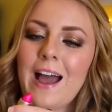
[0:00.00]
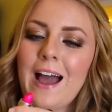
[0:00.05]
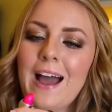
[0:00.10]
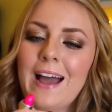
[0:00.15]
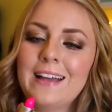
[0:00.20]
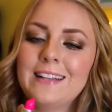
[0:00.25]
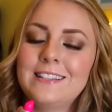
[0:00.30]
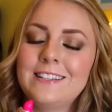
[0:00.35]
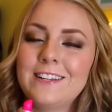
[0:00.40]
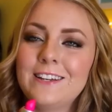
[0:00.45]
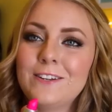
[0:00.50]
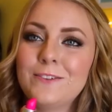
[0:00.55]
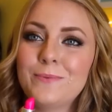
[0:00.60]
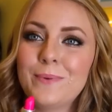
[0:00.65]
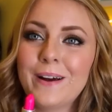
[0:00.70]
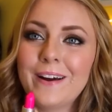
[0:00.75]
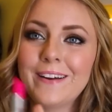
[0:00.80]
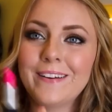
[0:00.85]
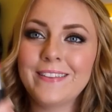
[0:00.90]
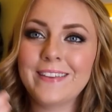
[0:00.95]
I did
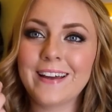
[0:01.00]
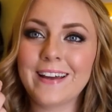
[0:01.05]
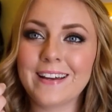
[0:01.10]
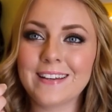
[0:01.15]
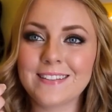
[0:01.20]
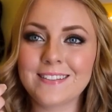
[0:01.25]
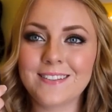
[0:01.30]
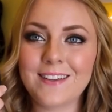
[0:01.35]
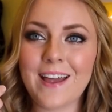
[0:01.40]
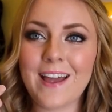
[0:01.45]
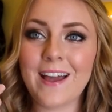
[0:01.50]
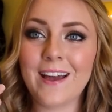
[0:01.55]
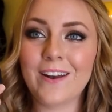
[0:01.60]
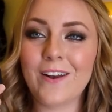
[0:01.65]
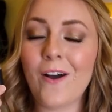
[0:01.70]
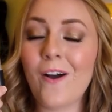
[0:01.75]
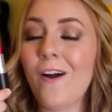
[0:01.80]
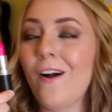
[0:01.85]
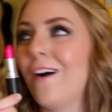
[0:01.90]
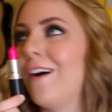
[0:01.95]
wear this and
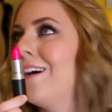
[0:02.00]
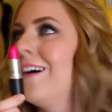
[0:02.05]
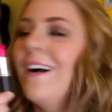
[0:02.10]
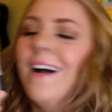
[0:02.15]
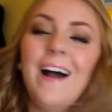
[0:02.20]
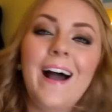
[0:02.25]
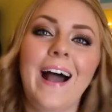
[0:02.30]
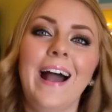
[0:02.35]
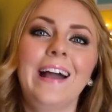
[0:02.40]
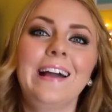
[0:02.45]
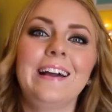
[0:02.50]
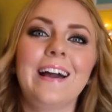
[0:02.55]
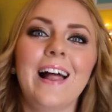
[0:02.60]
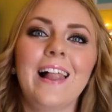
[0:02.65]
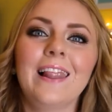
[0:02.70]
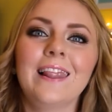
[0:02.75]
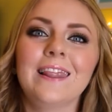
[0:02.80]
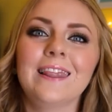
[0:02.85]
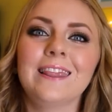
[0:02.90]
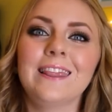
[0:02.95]
oh, I
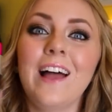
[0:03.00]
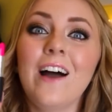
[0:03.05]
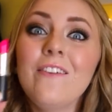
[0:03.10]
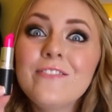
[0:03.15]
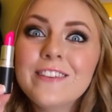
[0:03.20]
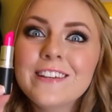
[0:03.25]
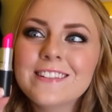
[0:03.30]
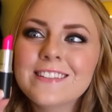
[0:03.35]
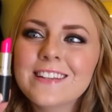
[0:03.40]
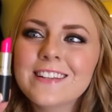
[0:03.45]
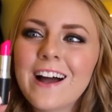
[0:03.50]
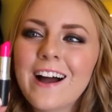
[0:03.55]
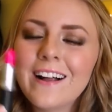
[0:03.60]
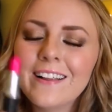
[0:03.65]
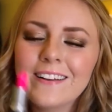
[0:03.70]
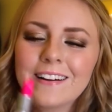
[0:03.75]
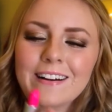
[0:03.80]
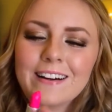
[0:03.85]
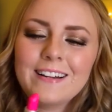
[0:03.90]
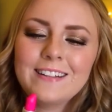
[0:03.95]
love this
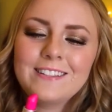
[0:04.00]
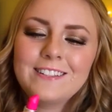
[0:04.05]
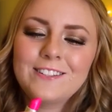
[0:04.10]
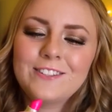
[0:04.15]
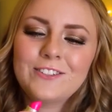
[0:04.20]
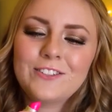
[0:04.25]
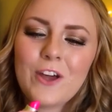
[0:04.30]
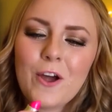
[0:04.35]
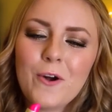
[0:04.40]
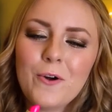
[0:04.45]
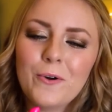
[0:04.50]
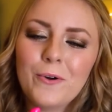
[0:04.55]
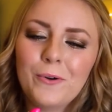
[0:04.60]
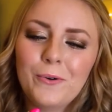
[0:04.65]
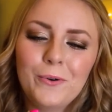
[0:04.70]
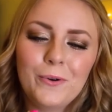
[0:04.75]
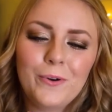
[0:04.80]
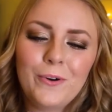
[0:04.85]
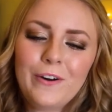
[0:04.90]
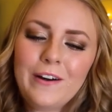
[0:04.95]
color. It's so
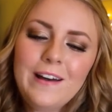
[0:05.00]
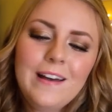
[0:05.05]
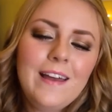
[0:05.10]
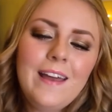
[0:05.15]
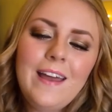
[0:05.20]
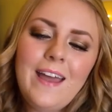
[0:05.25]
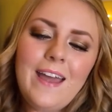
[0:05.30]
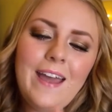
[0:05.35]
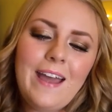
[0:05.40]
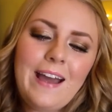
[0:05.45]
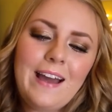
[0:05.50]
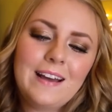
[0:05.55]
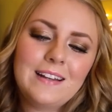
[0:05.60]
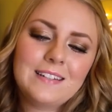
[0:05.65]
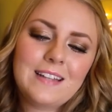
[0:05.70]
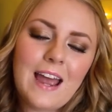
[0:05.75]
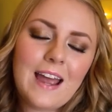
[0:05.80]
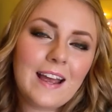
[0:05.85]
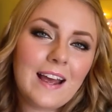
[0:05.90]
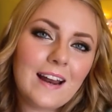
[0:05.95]
cool
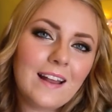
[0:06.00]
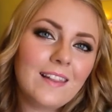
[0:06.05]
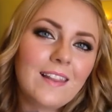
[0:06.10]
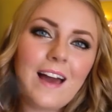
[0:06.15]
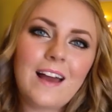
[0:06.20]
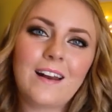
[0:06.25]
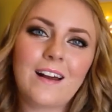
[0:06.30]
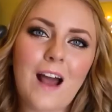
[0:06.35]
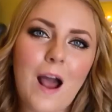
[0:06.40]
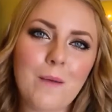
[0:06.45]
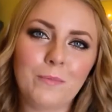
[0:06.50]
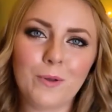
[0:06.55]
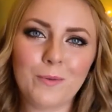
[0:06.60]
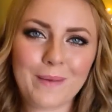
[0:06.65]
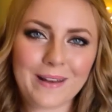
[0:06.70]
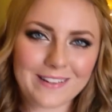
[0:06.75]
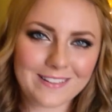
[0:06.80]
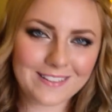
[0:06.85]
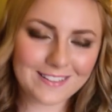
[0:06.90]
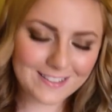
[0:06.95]
and I got a lot of
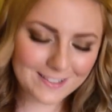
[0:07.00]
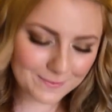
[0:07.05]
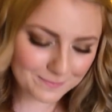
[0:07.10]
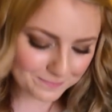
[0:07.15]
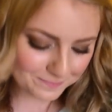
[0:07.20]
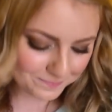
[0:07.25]
compliments.